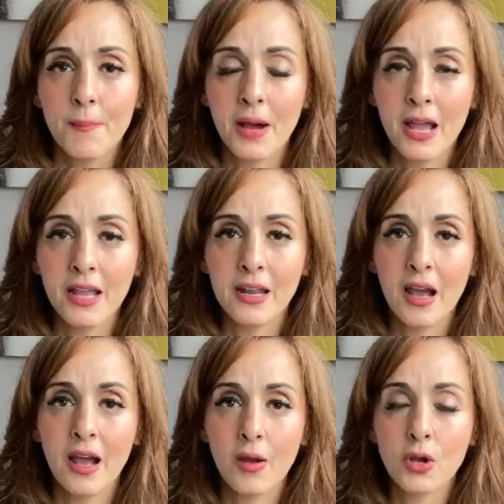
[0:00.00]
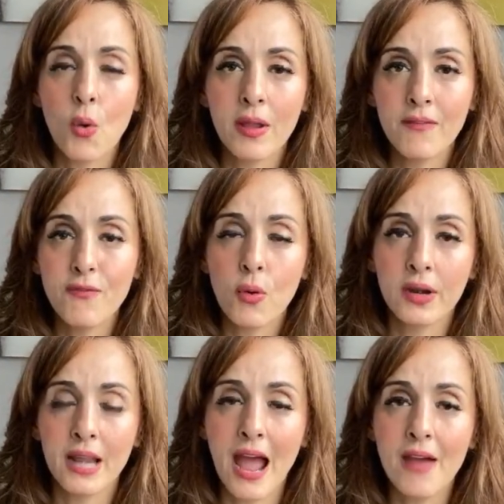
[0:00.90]
But going
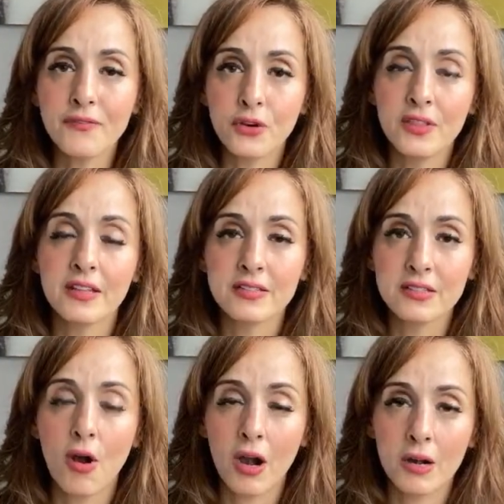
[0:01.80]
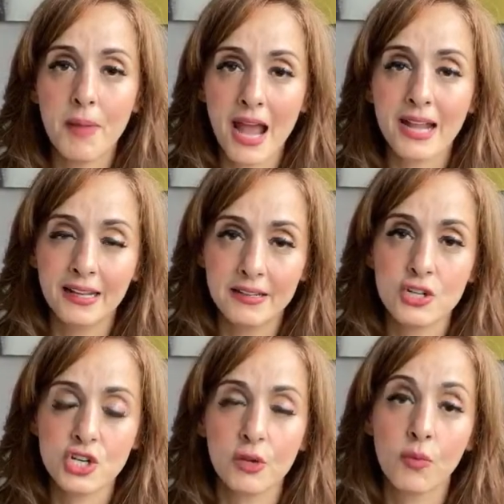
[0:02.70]
forward, after this hardback
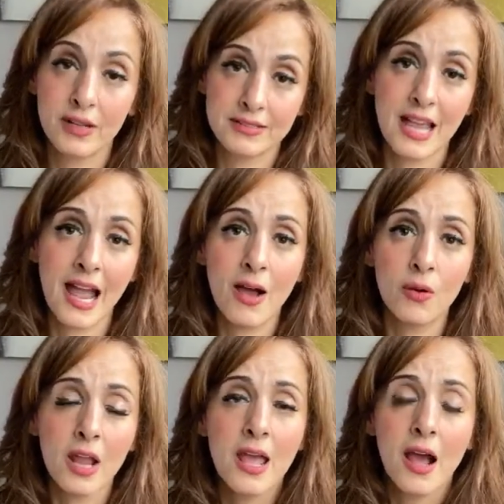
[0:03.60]
edition runs out,